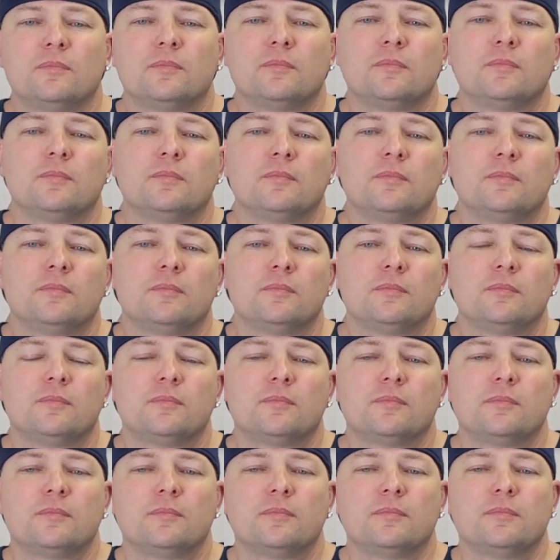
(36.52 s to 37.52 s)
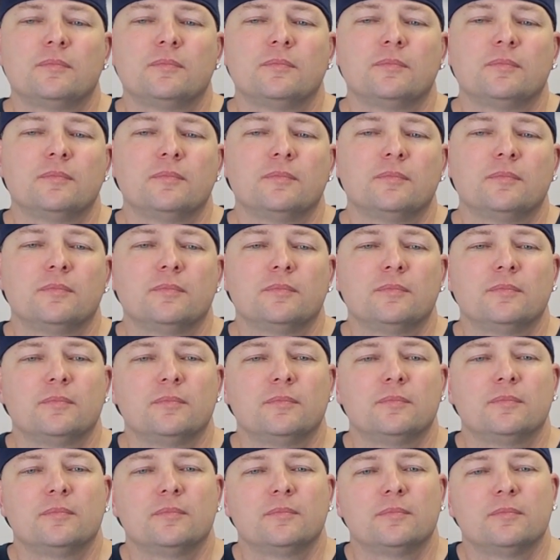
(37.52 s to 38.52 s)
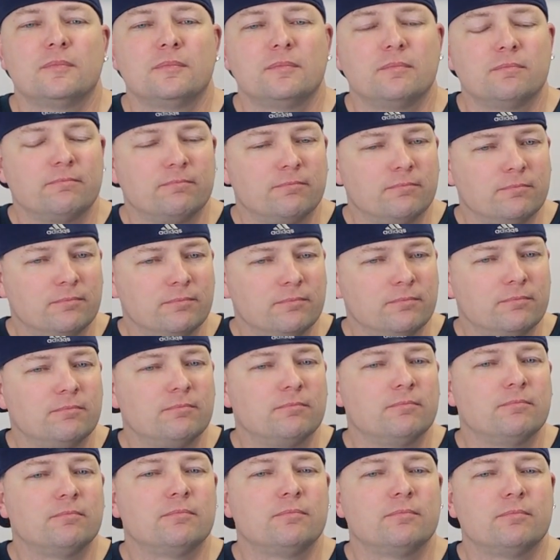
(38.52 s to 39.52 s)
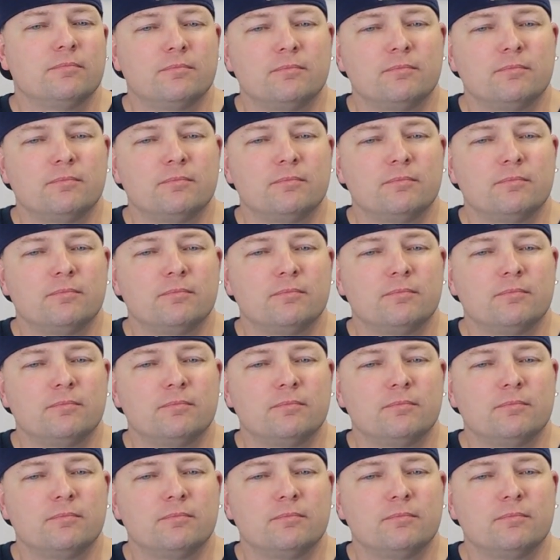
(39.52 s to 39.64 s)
The person shown says nothing.